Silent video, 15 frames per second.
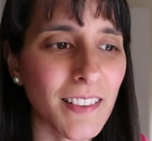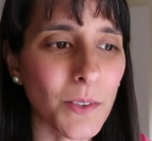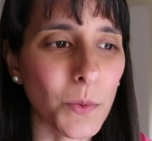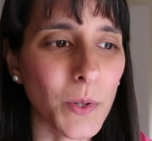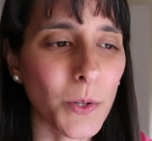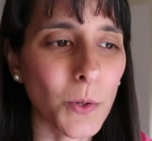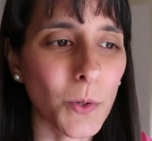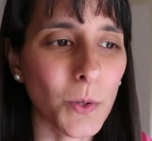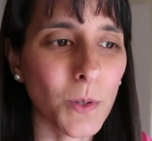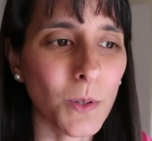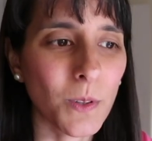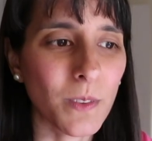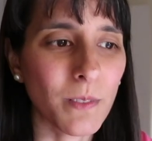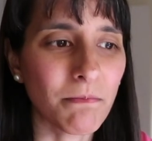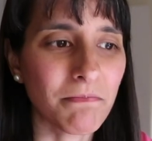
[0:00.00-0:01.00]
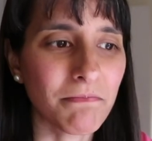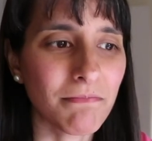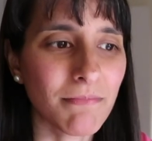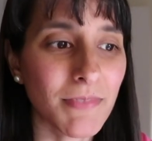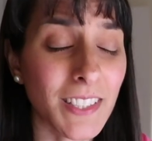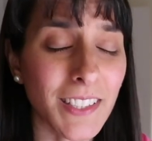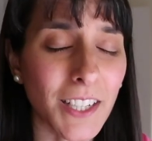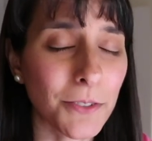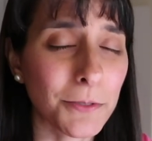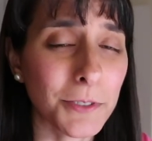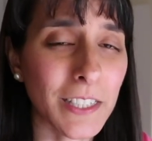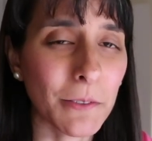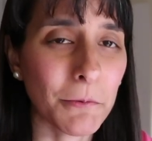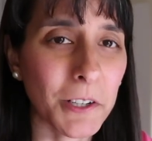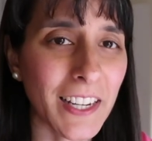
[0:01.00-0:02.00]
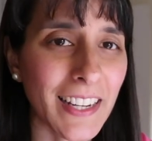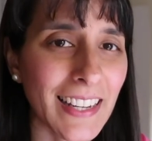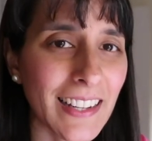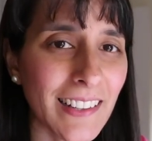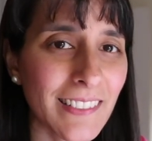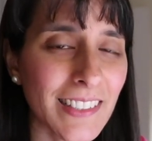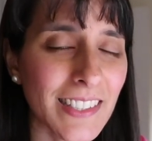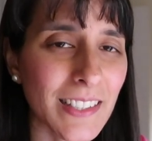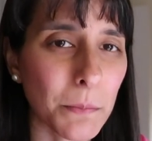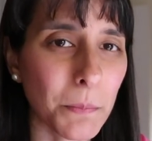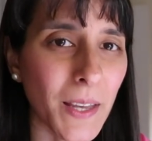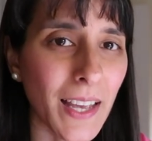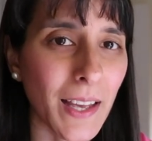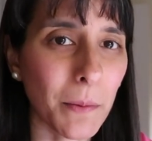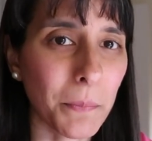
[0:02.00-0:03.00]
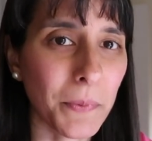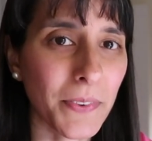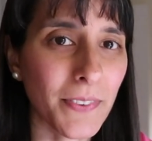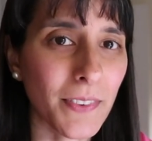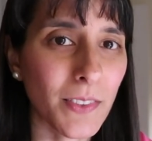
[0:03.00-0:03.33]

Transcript: that we're all discovering right now is that perhaps